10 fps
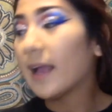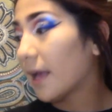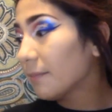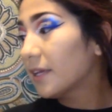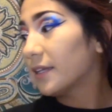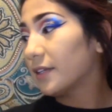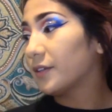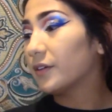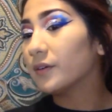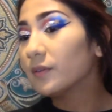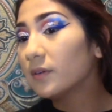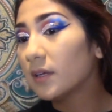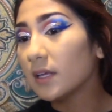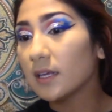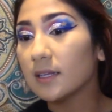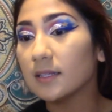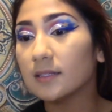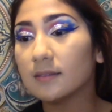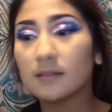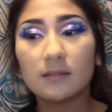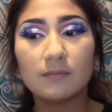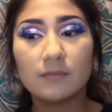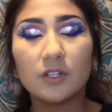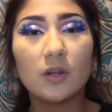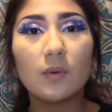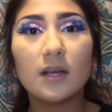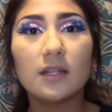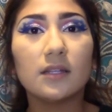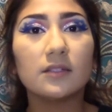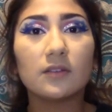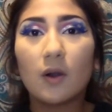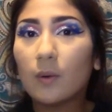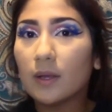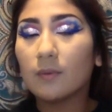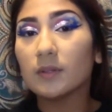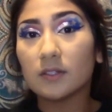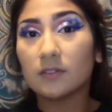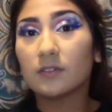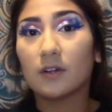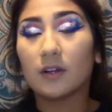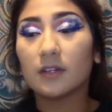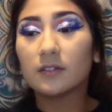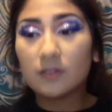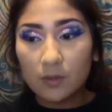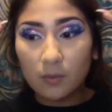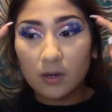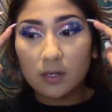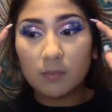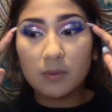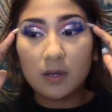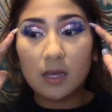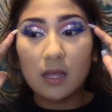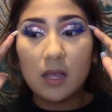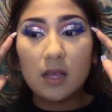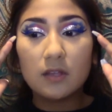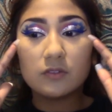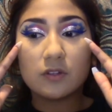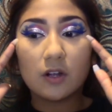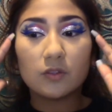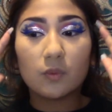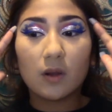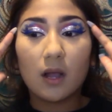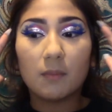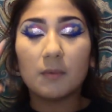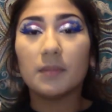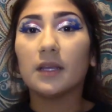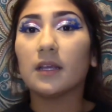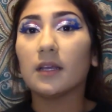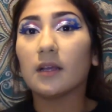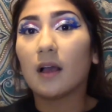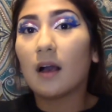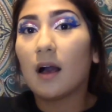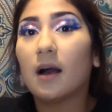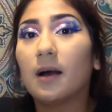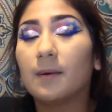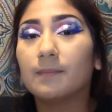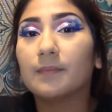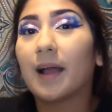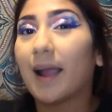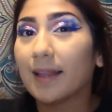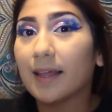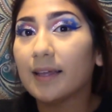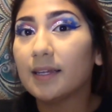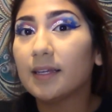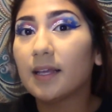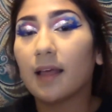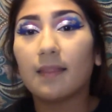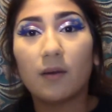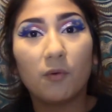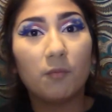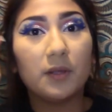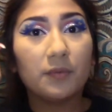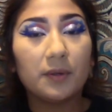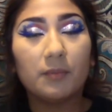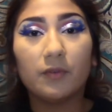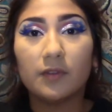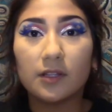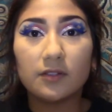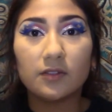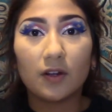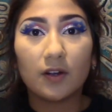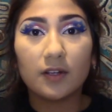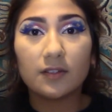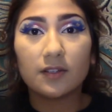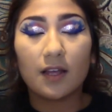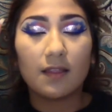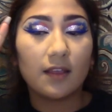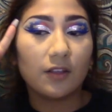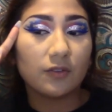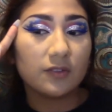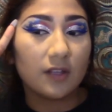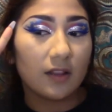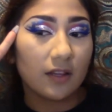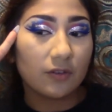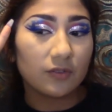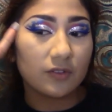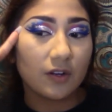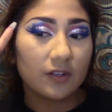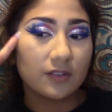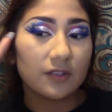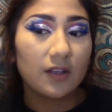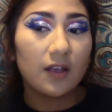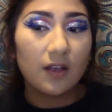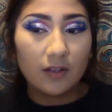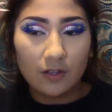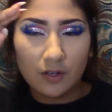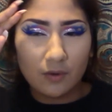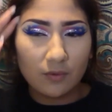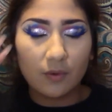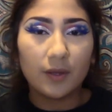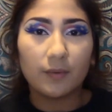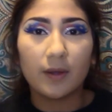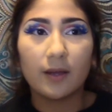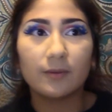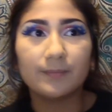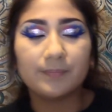am going to do is, you know what, let's go in with the stars. So we're going to put stars where I'm going to be highlighting, and then we'll be removing the stars, and then you'll see little stars, you know, going around.